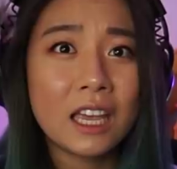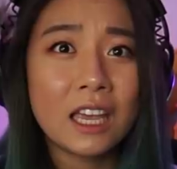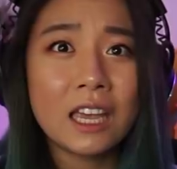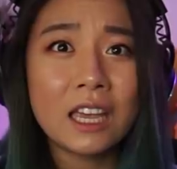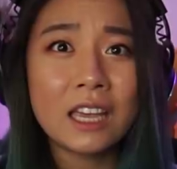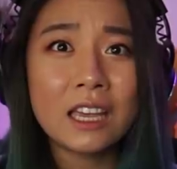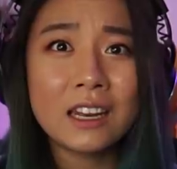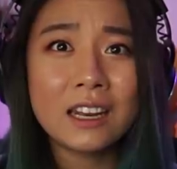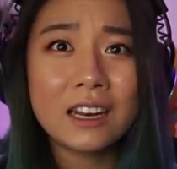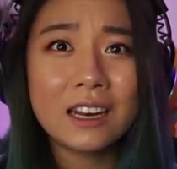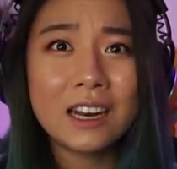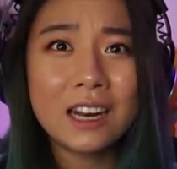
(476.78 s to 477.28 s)

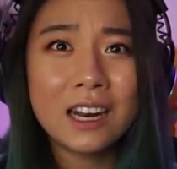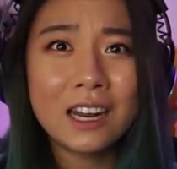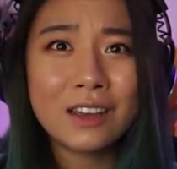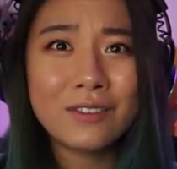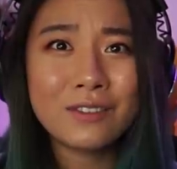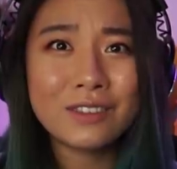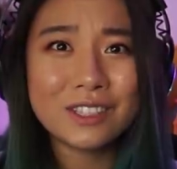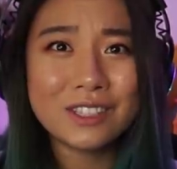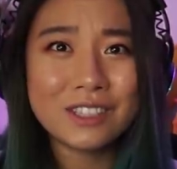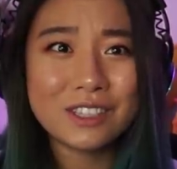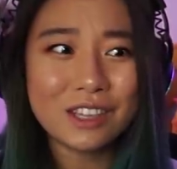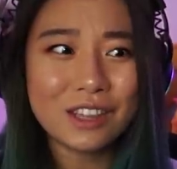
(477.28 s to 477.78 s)
He didn't
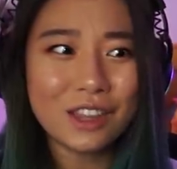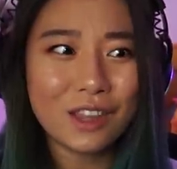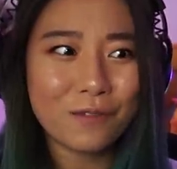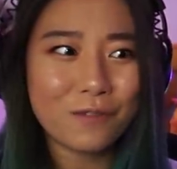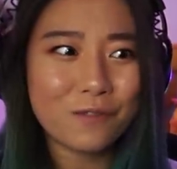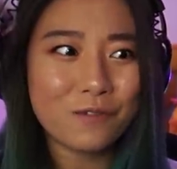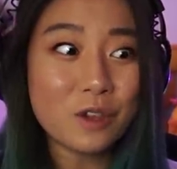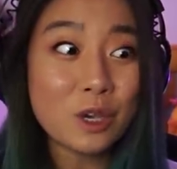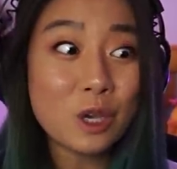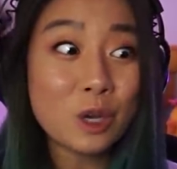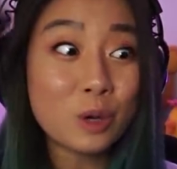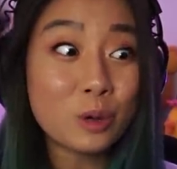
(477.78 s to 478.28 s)
even see the
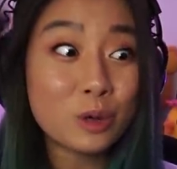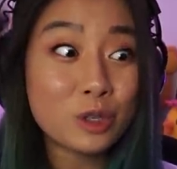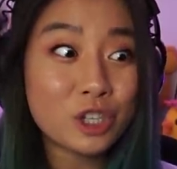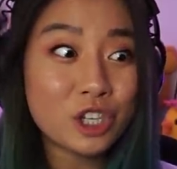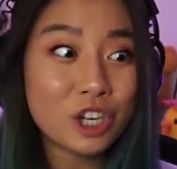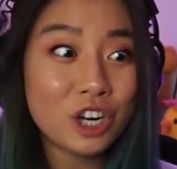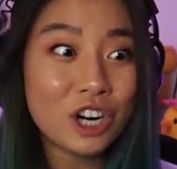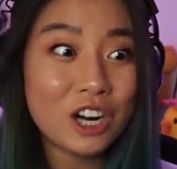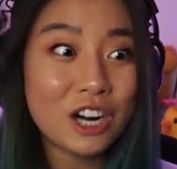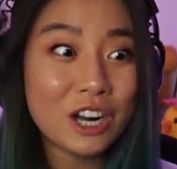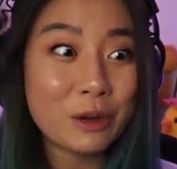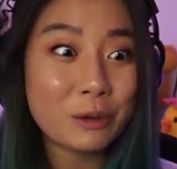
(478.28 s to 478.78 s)

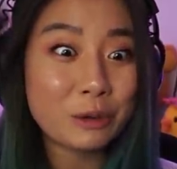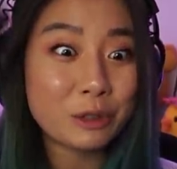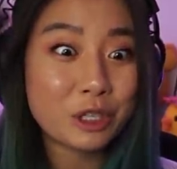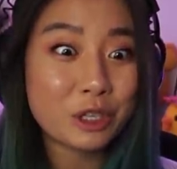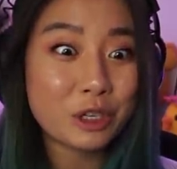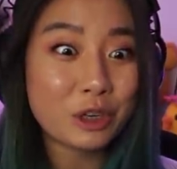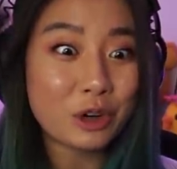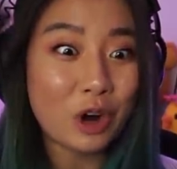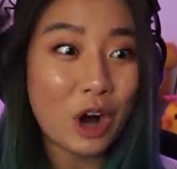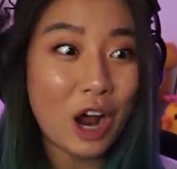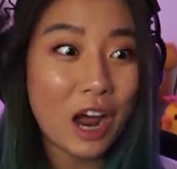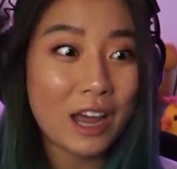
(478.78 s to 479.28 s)
future. He was
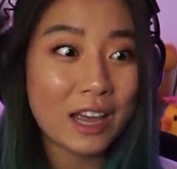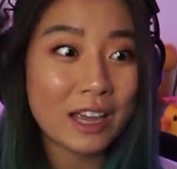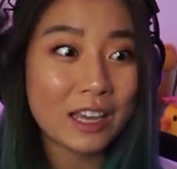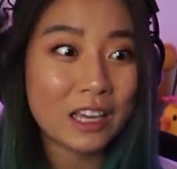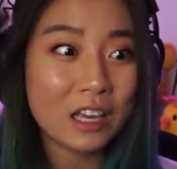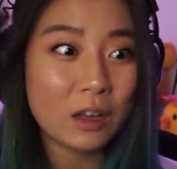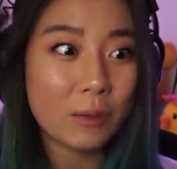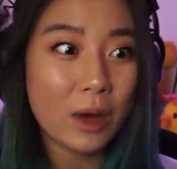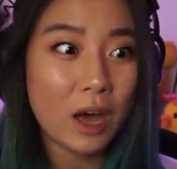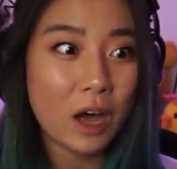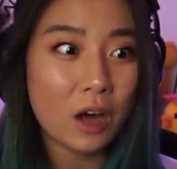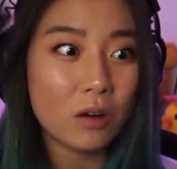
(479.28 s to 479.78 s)
crying
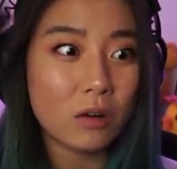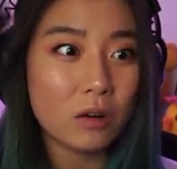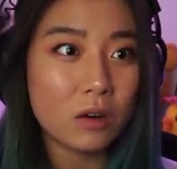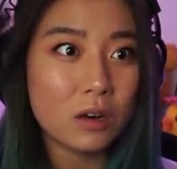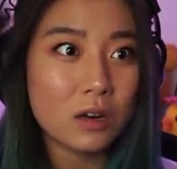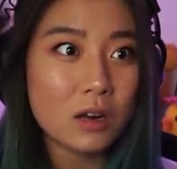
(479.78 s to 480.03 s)
about